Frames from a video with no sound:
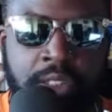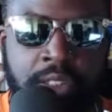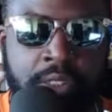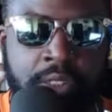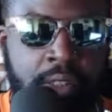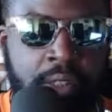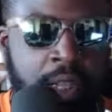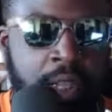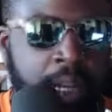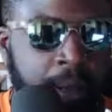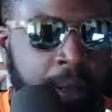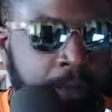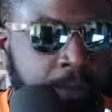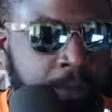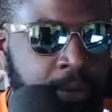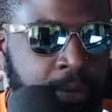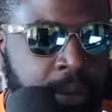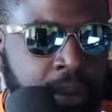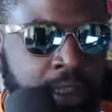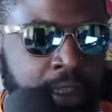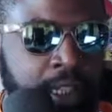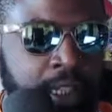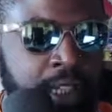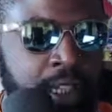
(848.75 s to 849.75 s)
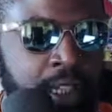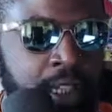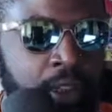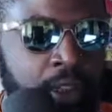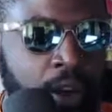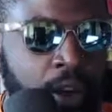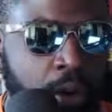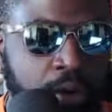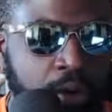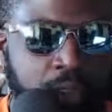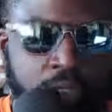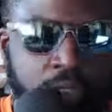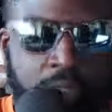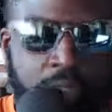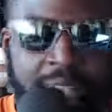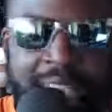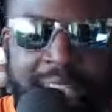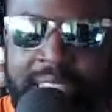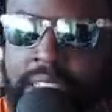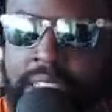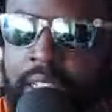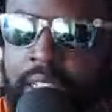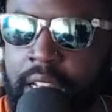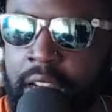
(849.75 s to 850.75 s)
Um, sneaker culture
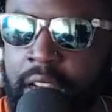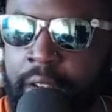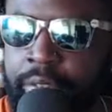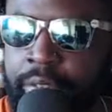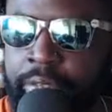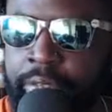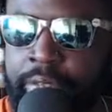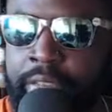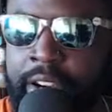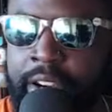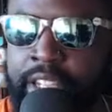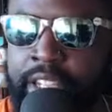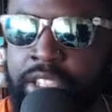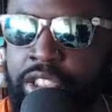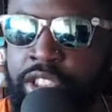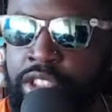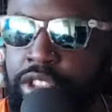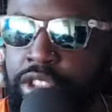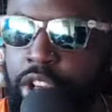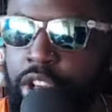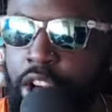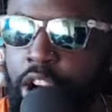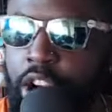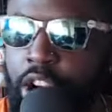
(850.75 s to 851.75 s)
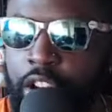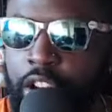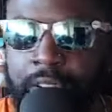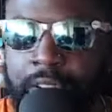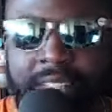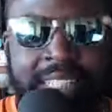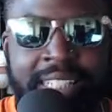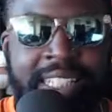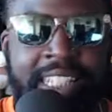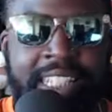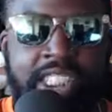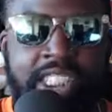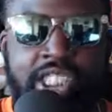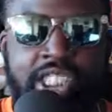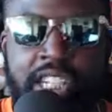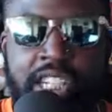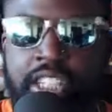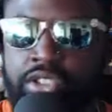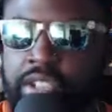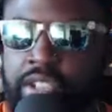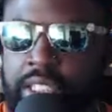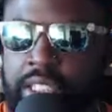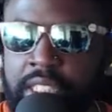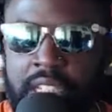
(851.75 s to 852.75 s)
isn't a fringe or a niche
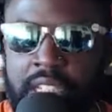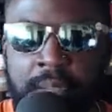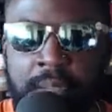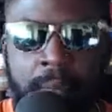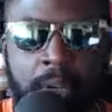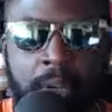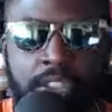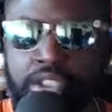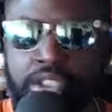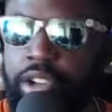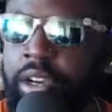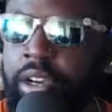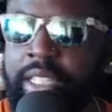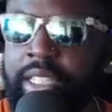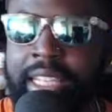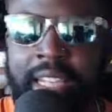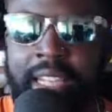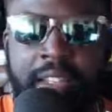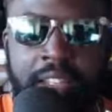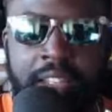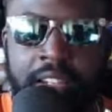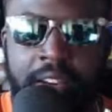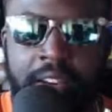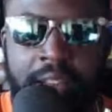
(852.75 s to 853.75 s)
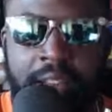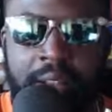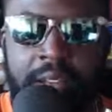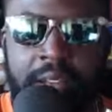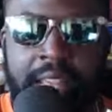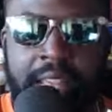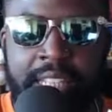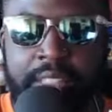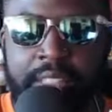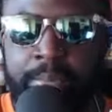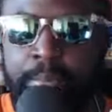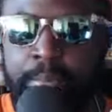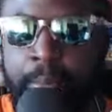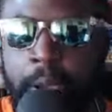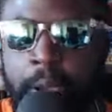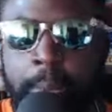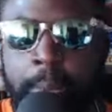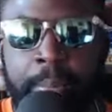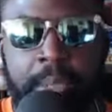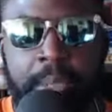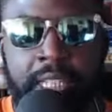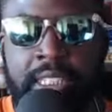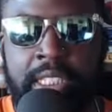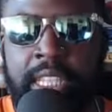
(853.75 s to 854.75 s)
interest anymore. It's not on the underground. It's per
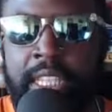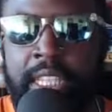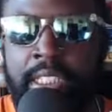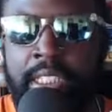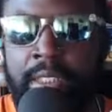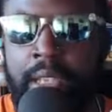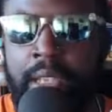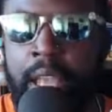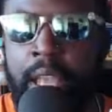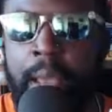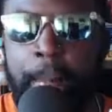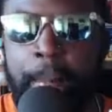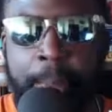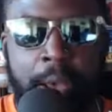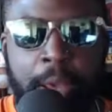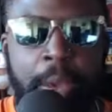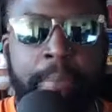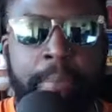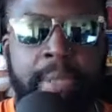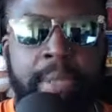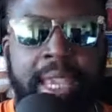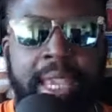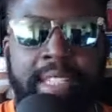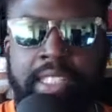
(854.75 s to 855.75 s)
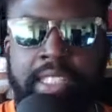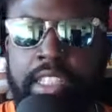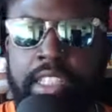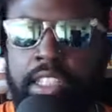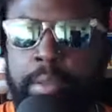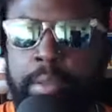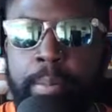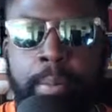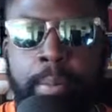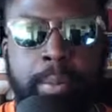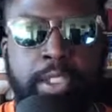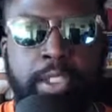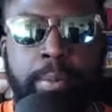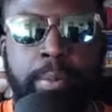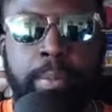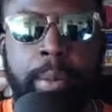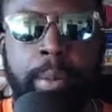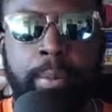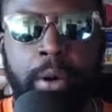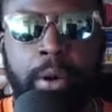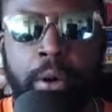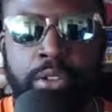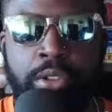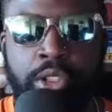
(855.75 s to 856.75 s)
it's permeated into pop
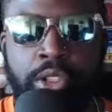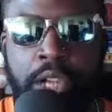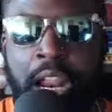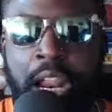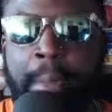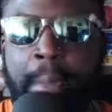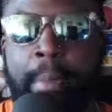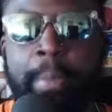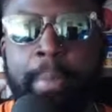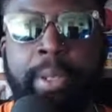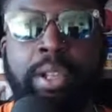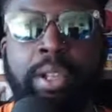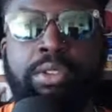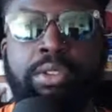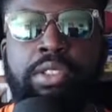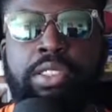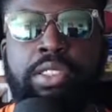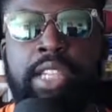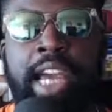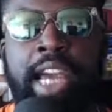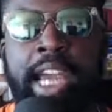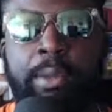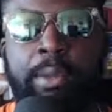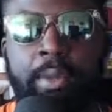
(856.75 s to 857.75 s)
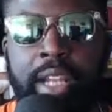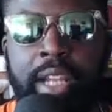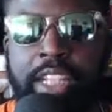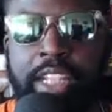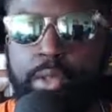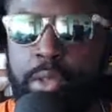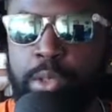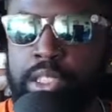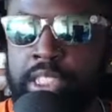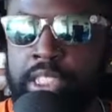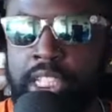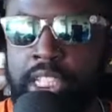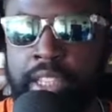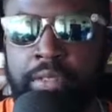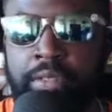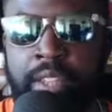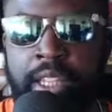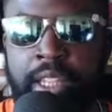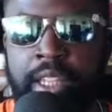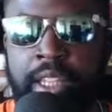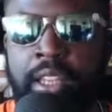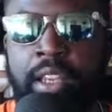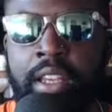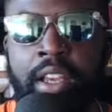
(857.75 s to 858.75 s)
culture. I remember there was a time when I used to watch TV